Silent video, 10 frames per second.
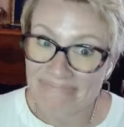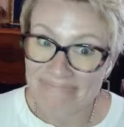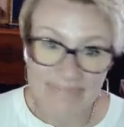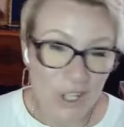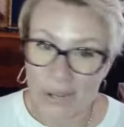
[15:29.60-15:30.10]

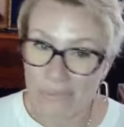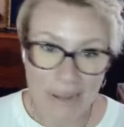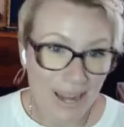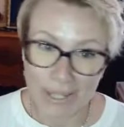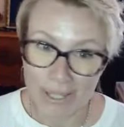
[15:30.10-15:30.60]
It shouldn't
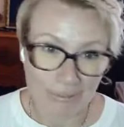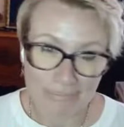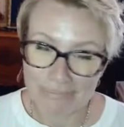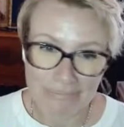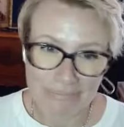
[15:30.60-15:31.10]
matter.
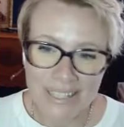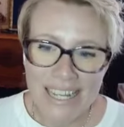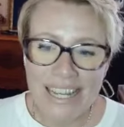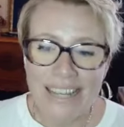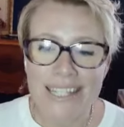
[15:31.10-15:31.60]

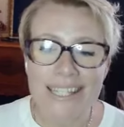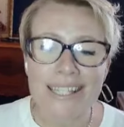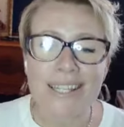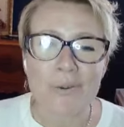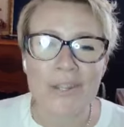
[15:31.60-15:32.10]
This is
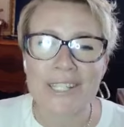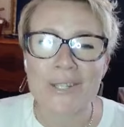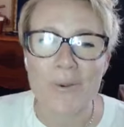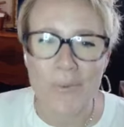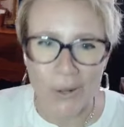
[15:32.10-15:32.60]

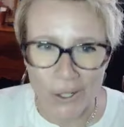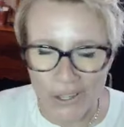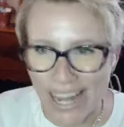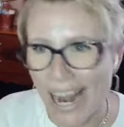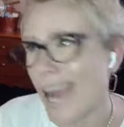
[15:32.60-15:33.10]
the world
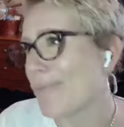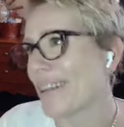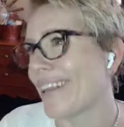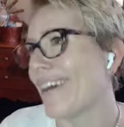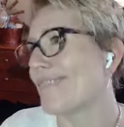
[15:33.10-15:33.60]
that I would
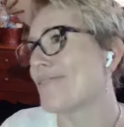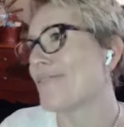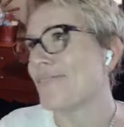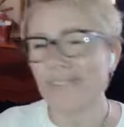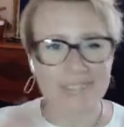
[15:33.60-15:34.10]
love
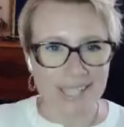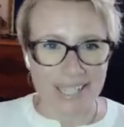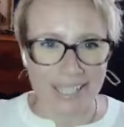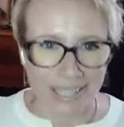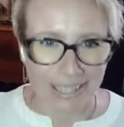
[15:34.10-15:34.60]
to
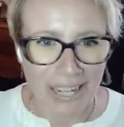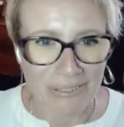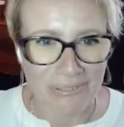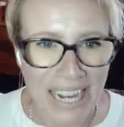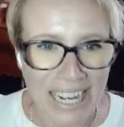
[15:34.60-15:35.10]
live in,
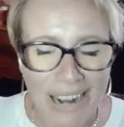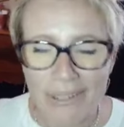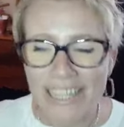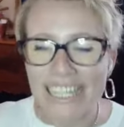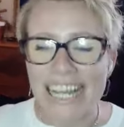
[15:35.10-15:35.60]
right? I
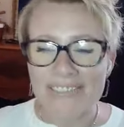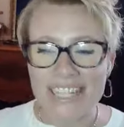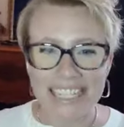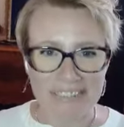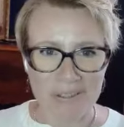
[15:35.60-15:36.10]
would love to
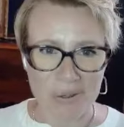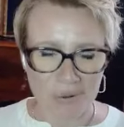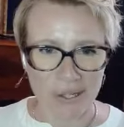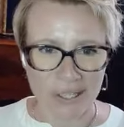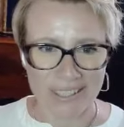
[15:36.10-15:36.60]
live in the
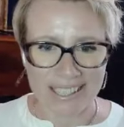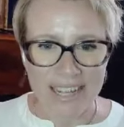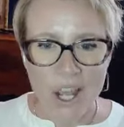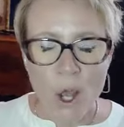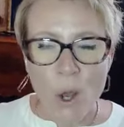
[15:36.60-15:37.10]
world
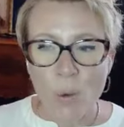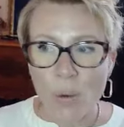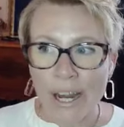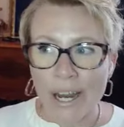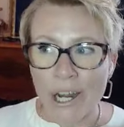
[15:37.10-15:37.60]

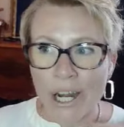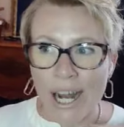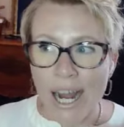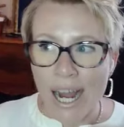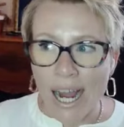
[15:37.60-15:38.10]
where